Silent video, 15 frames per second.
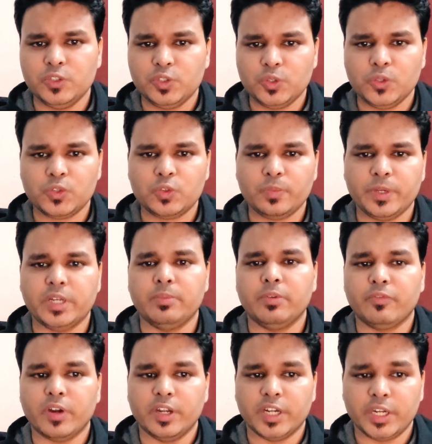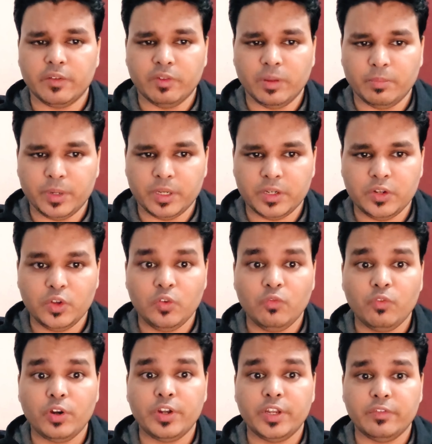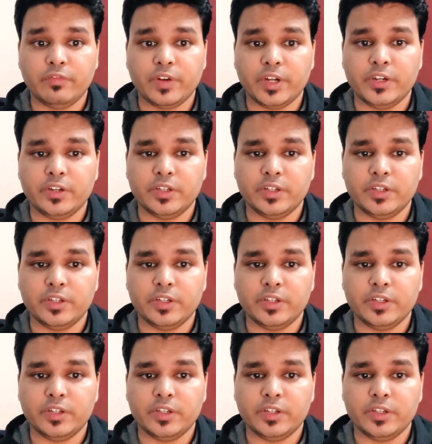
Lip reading: choose to become a front-end developer for different